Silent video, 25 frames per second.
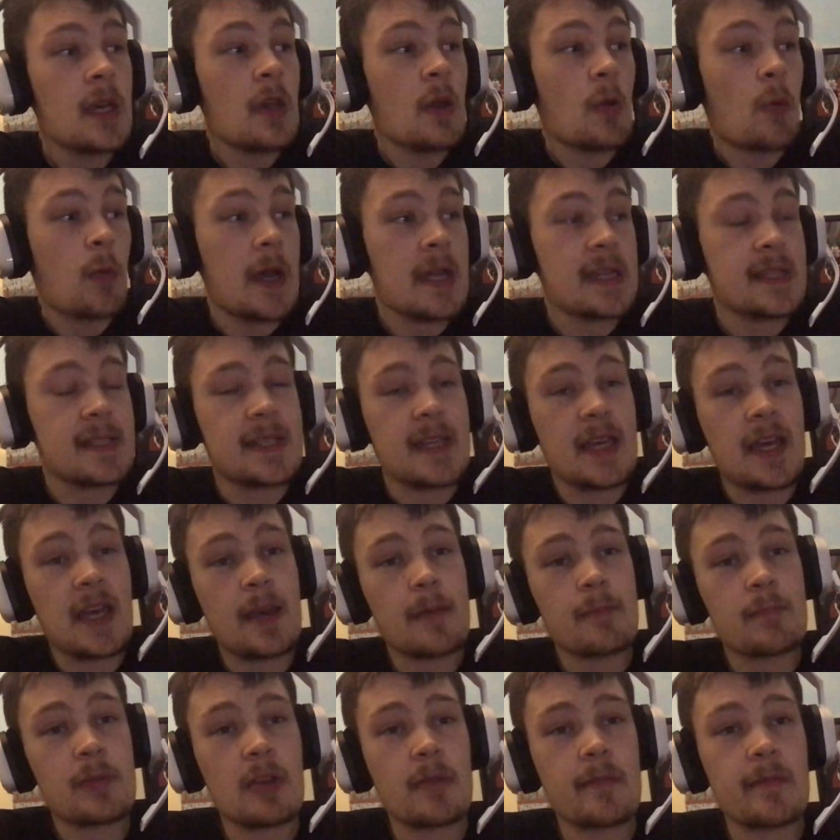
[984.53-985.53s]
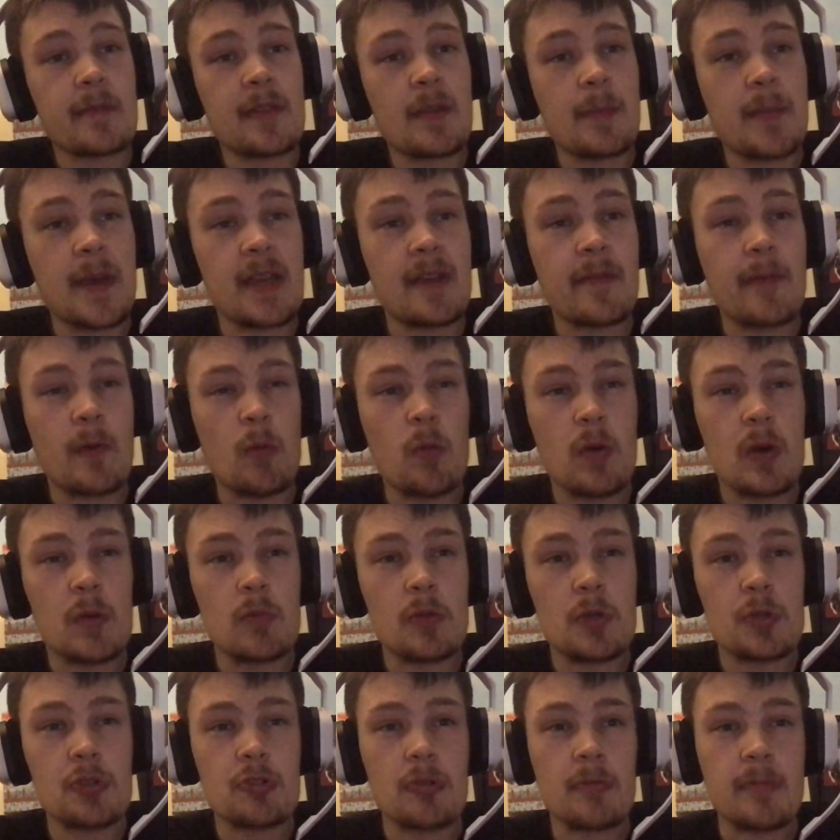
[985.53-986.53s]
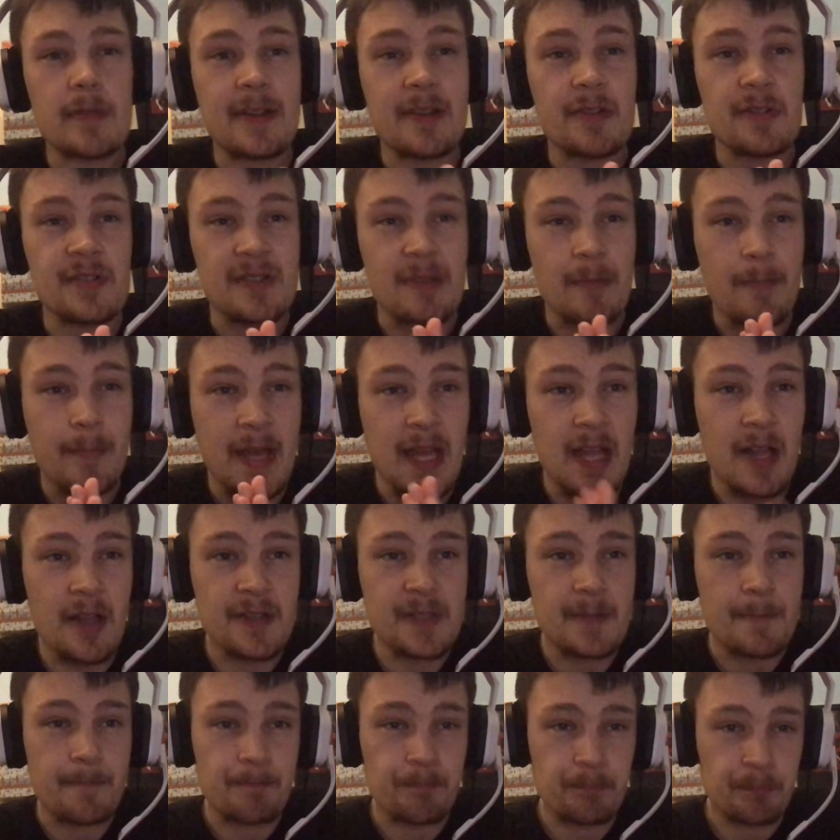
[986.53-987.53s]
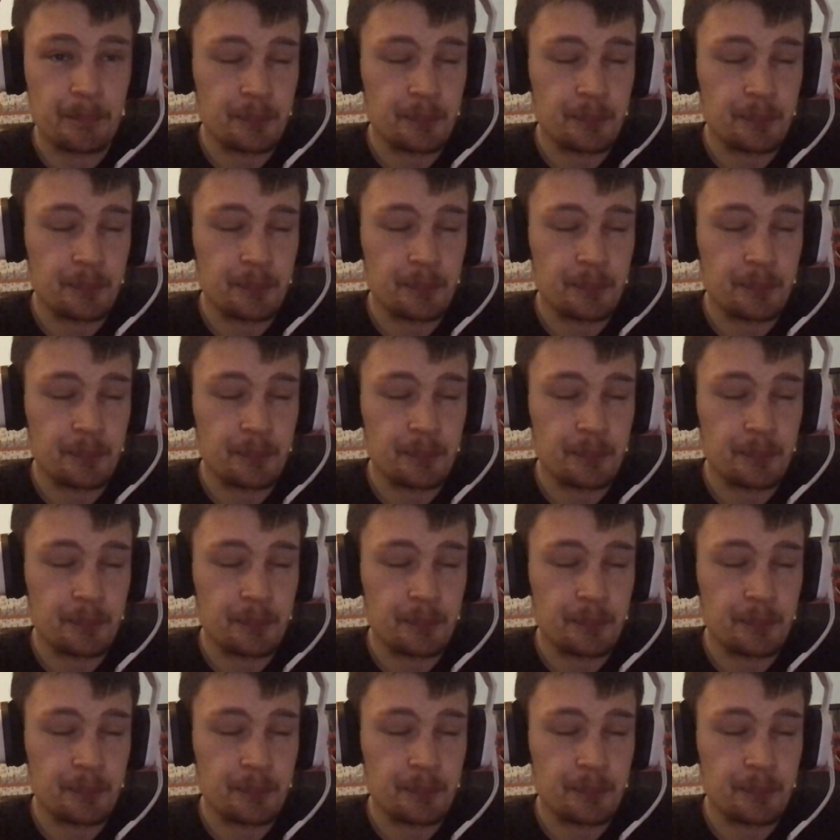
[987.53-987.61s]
West Ham coming off the back of a 1-1 draw with Crystal Palace.